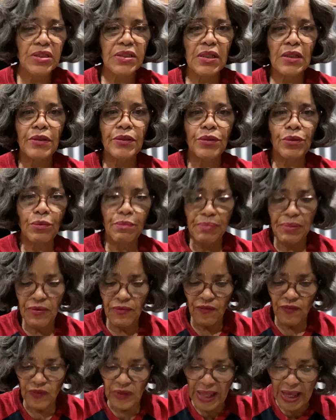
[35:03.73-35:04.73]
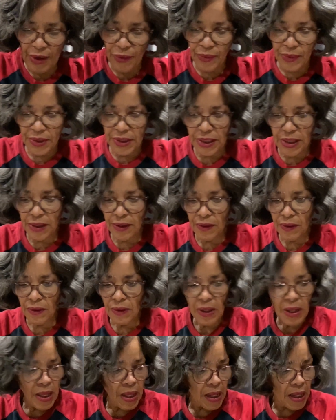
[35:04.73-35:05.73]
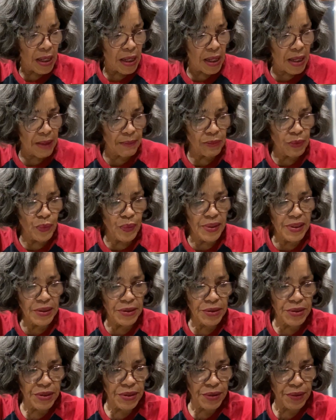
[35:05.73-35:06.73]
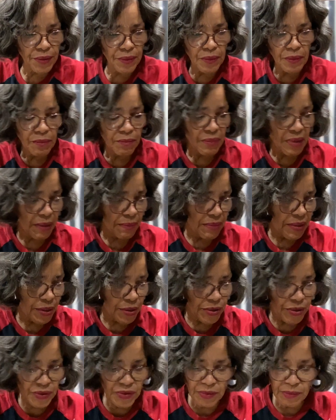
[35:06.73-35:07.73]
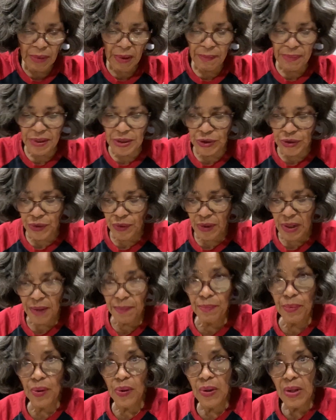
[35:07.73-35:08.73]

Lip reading: a little bit of flour in here. I better use my bench scraper.